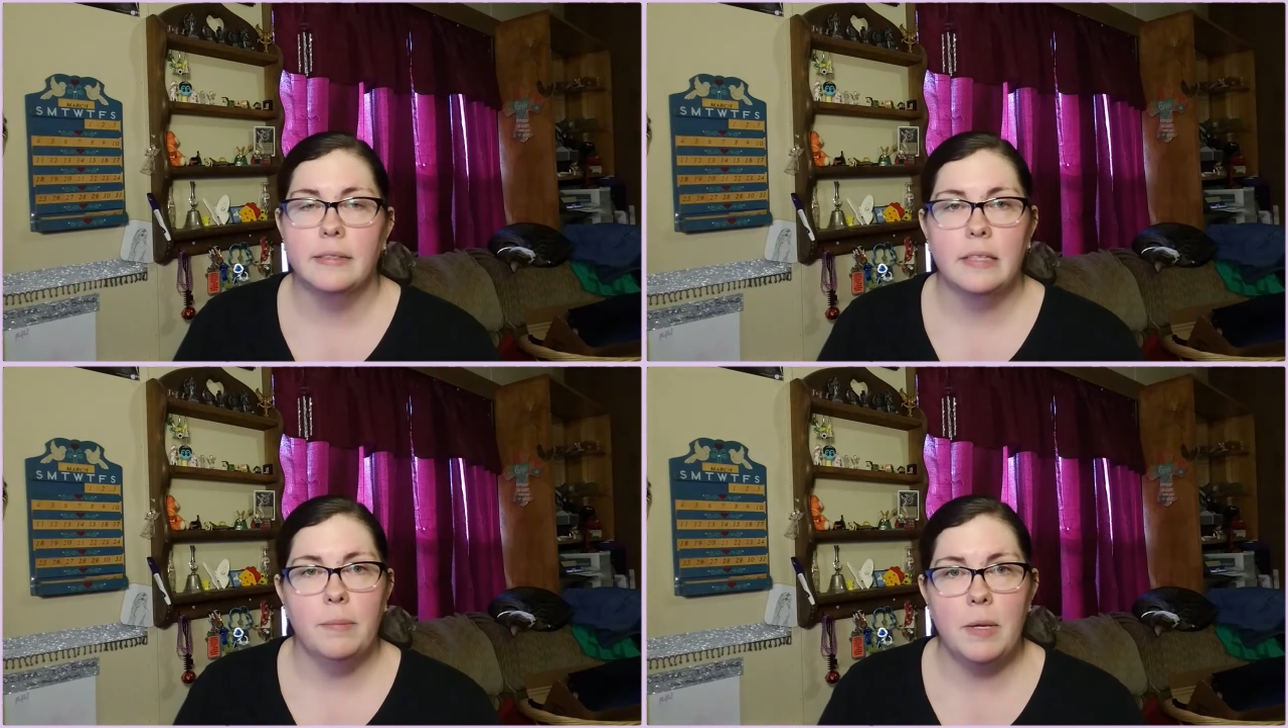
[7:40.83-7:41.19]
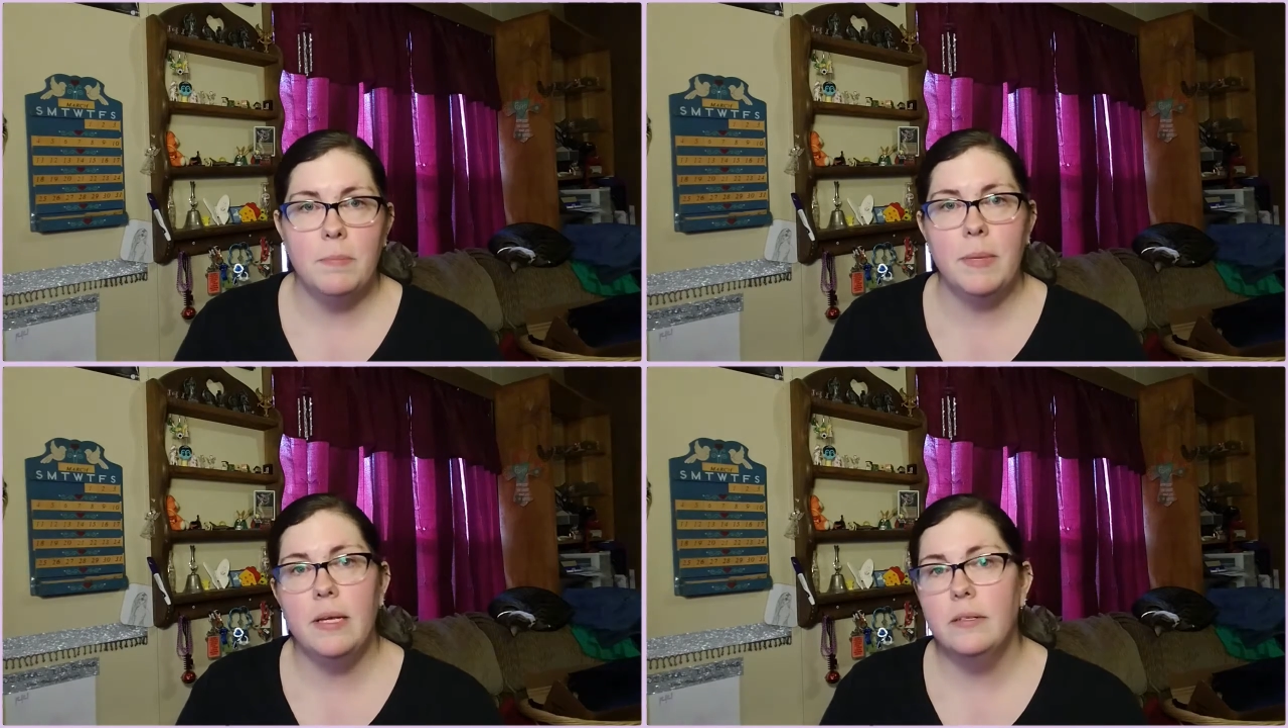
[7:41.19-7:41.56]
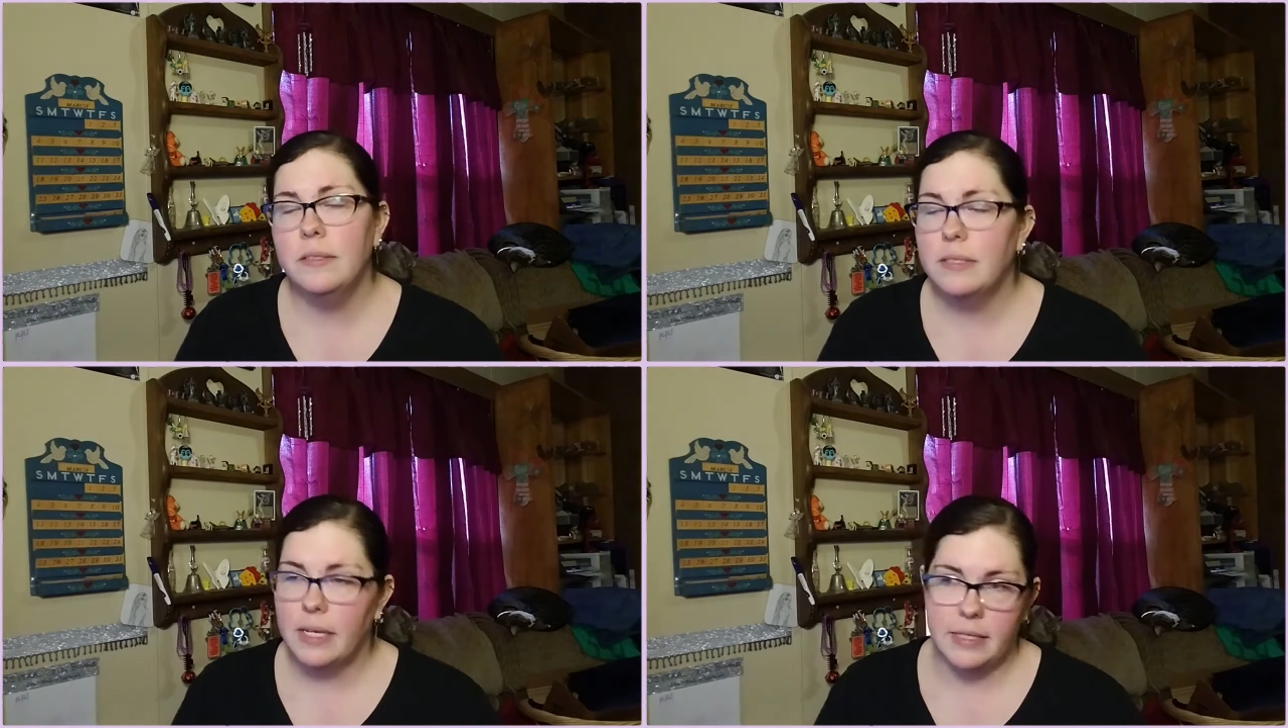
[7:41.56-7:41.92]
Skipping
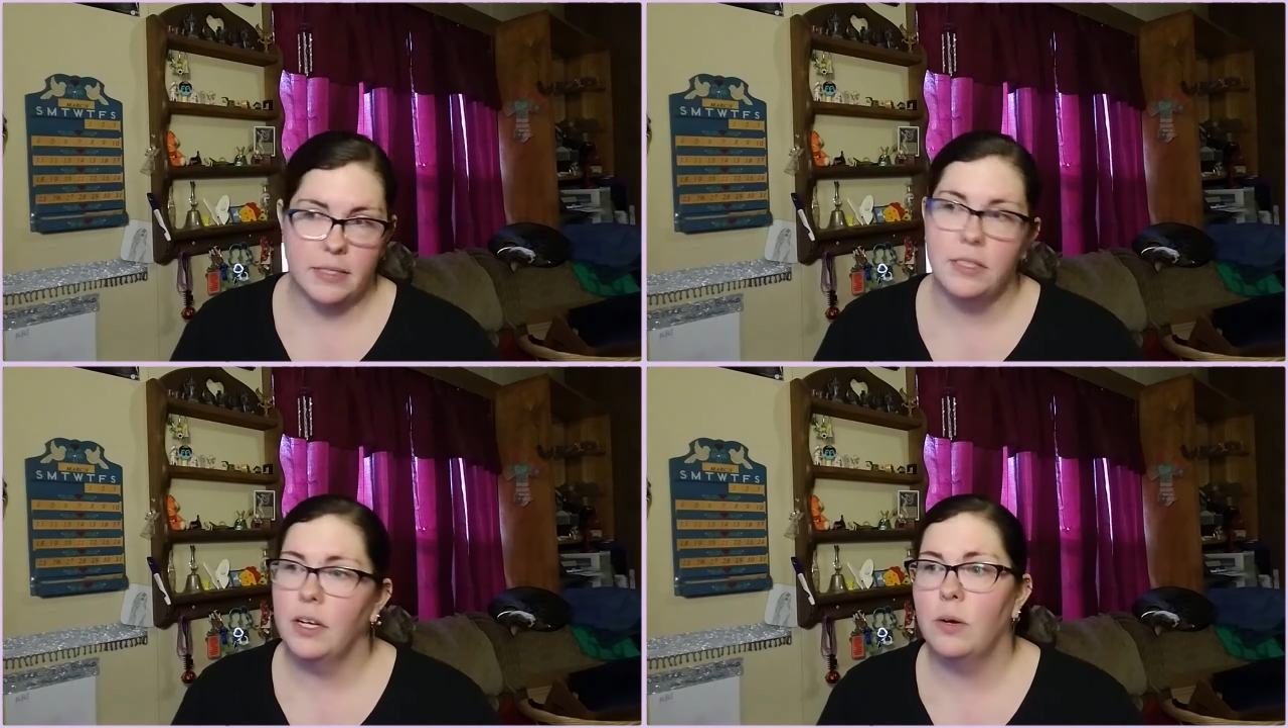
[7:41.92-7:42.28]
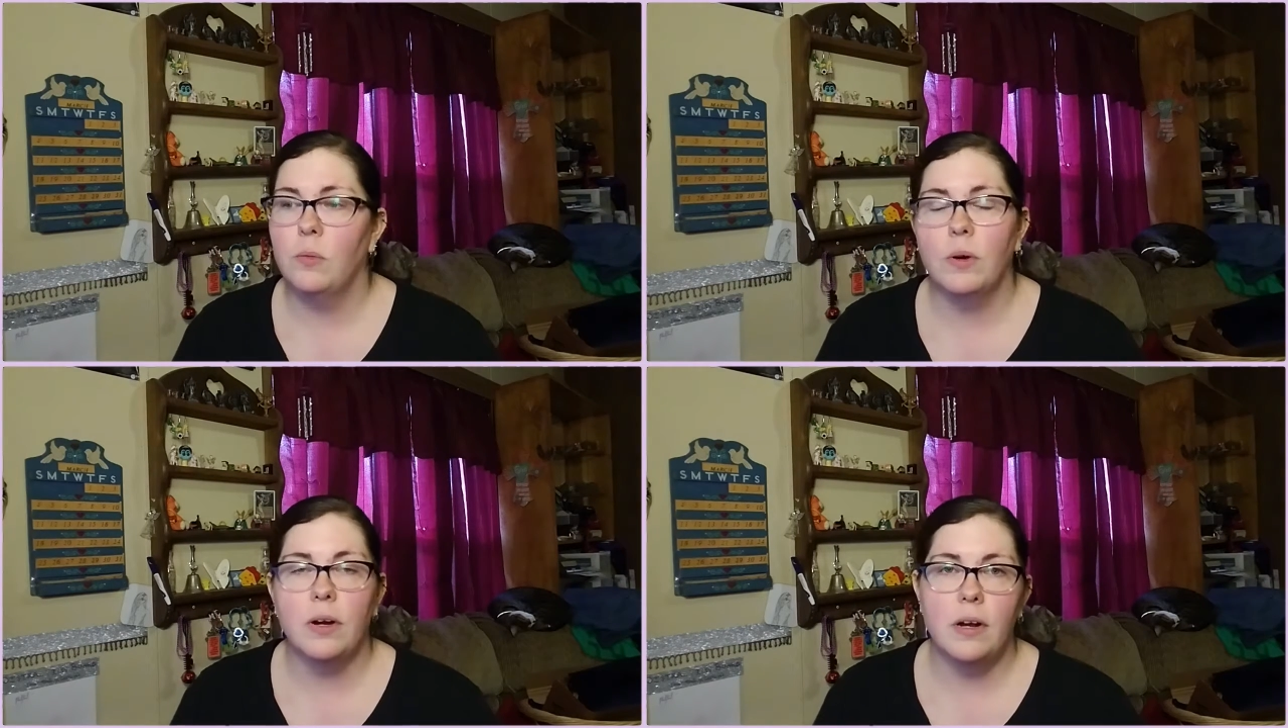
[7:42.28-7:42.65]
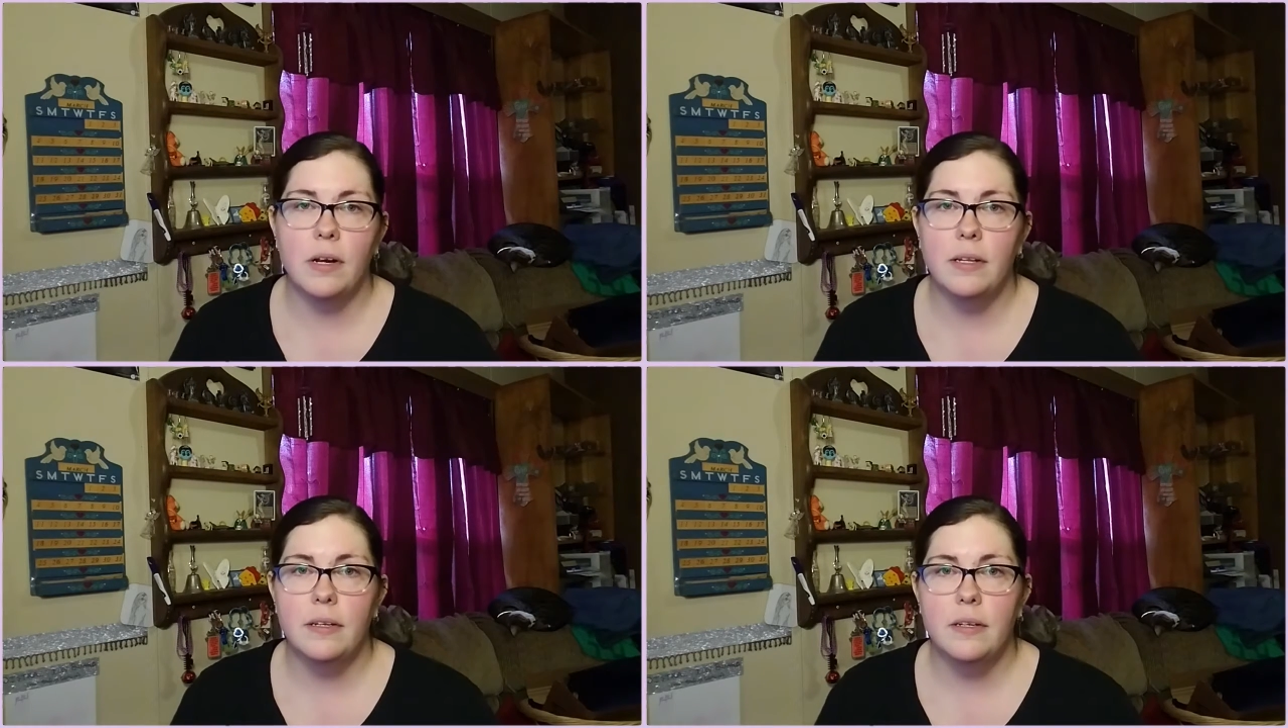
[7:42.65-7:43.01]
meals, I still gotta work
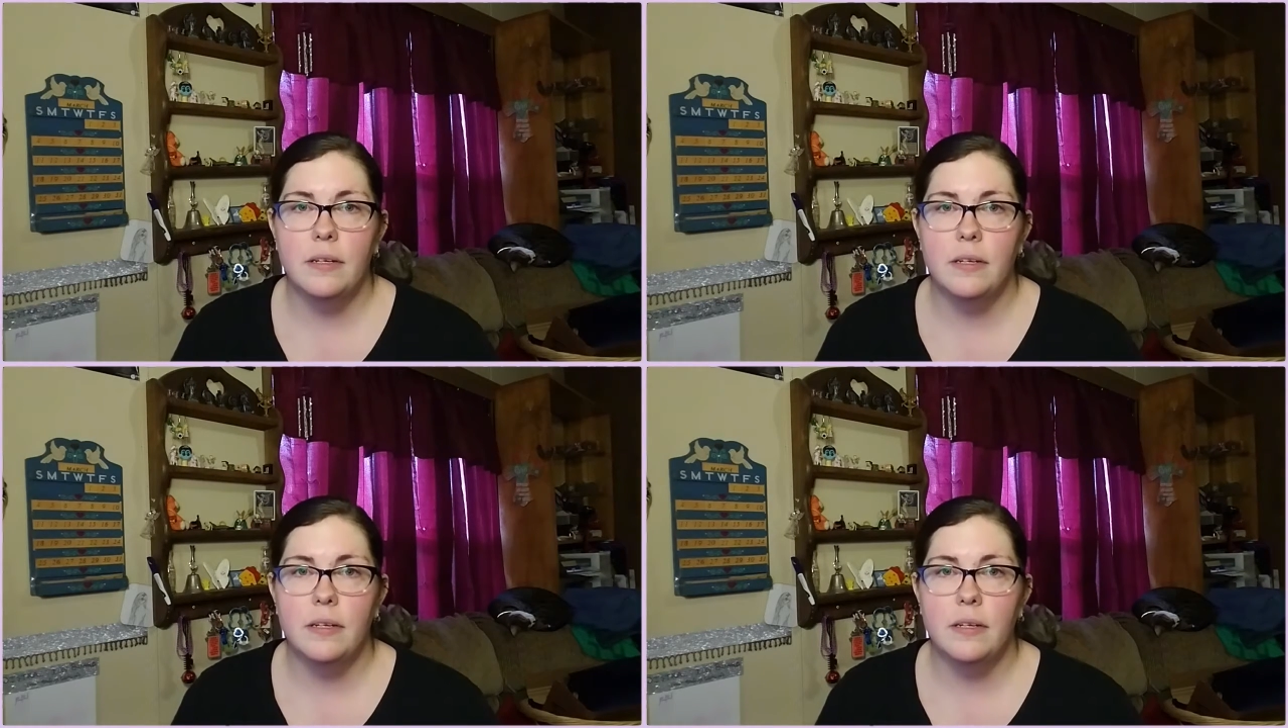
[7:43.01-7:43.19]
on it.